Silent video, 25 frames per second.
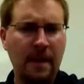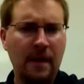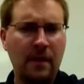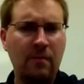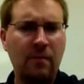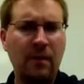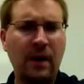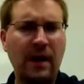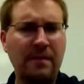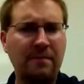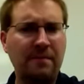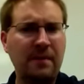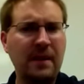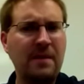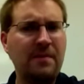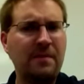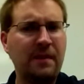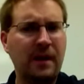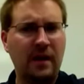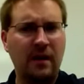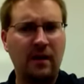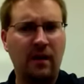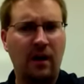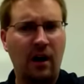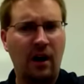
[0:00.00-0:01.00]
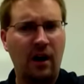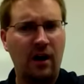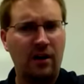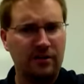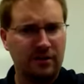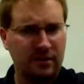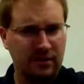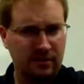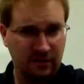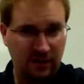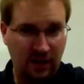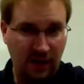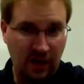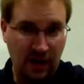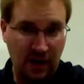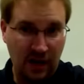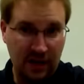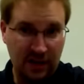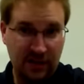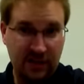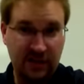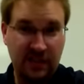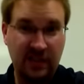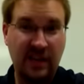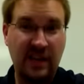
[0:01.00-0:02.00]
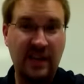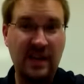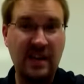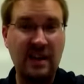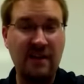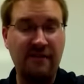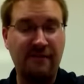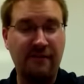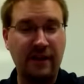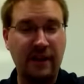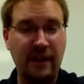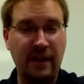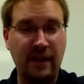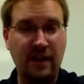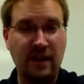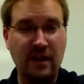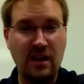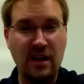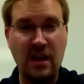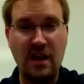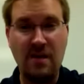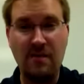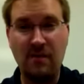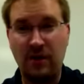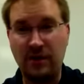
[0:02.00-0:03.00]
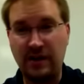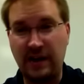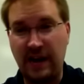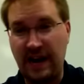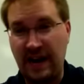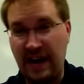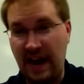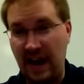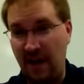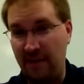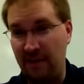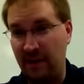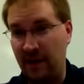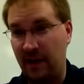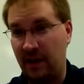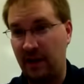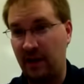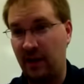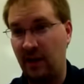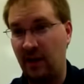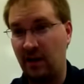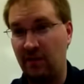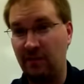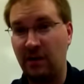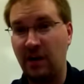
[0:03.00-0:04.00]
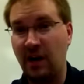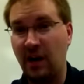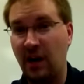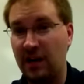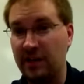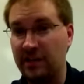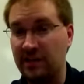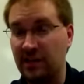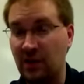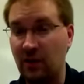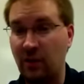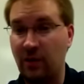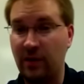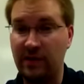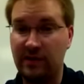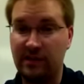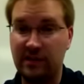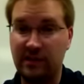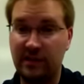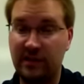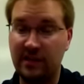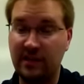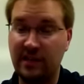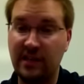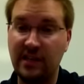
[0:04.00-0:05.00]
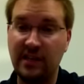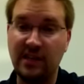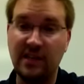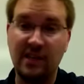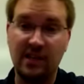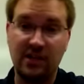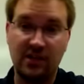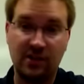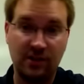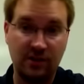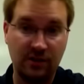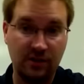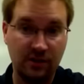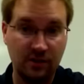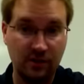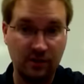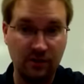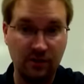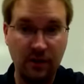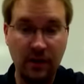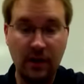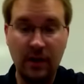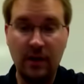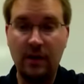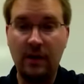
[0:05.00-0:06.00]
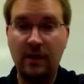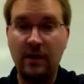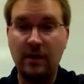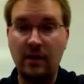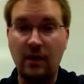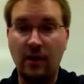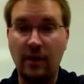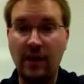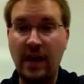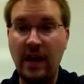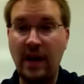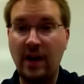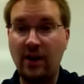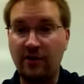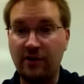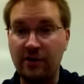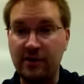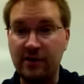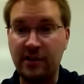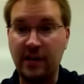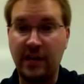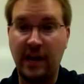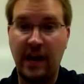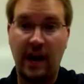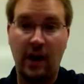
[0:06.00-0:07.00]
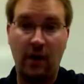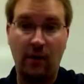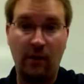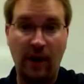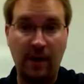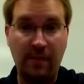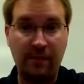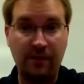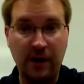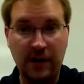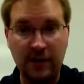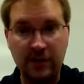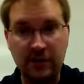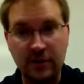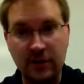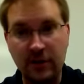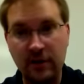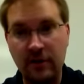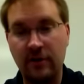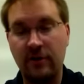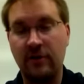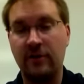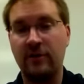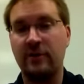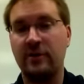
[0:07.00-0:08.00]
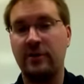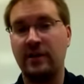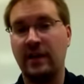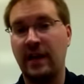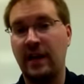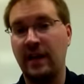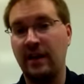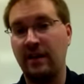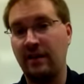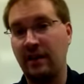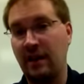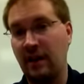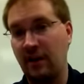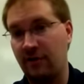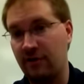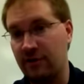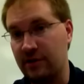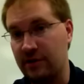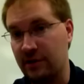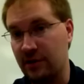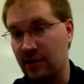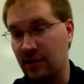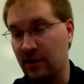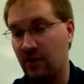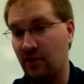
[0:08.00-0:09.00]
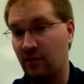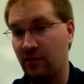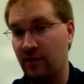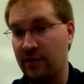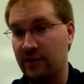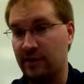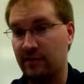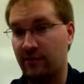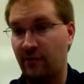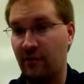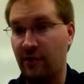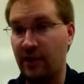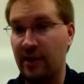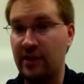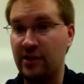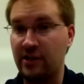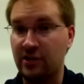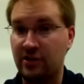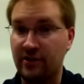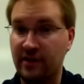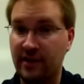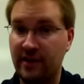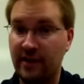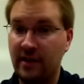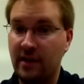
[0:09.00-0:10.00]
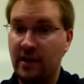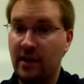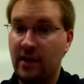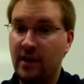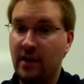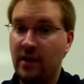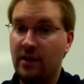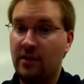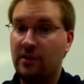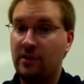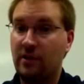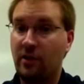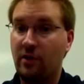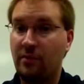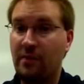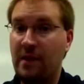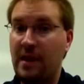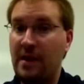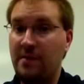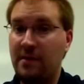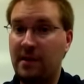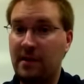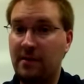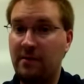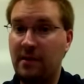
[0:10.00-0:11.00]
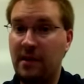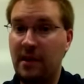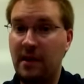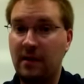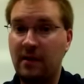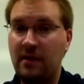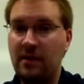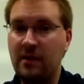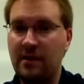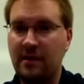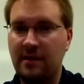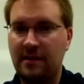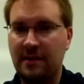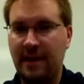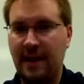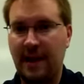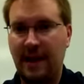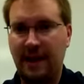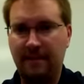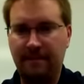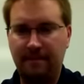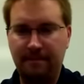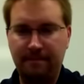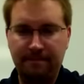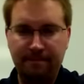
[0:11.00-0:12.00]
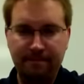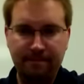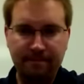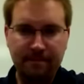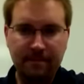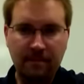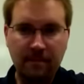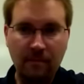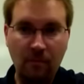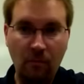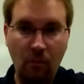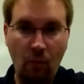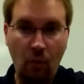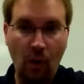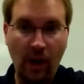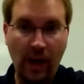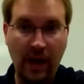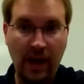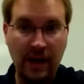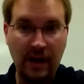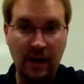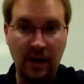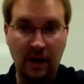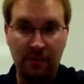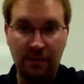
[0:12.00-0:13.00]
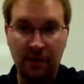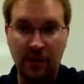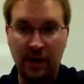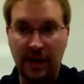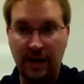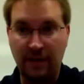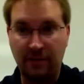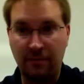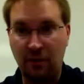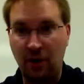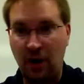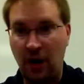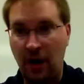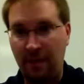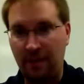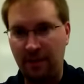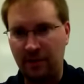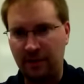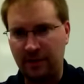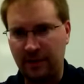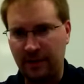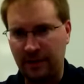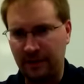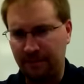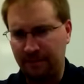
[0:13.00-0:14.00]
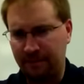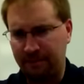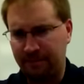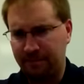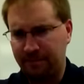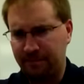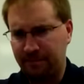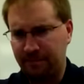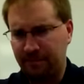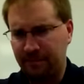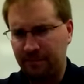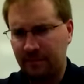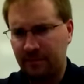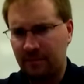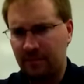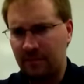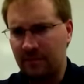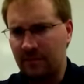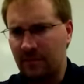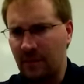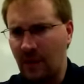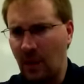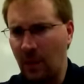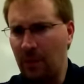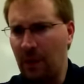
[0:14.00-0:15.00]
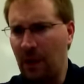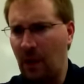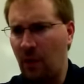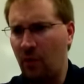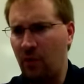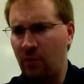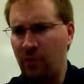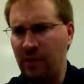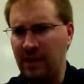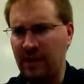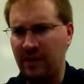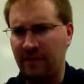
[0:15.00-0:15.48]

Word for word: but PEEP can also cause significant hemodynamic um, consequences in addition to you know, increasing airway pressures and increasing your risk for injury. So PEEP can be a good thing when applied properly. But when we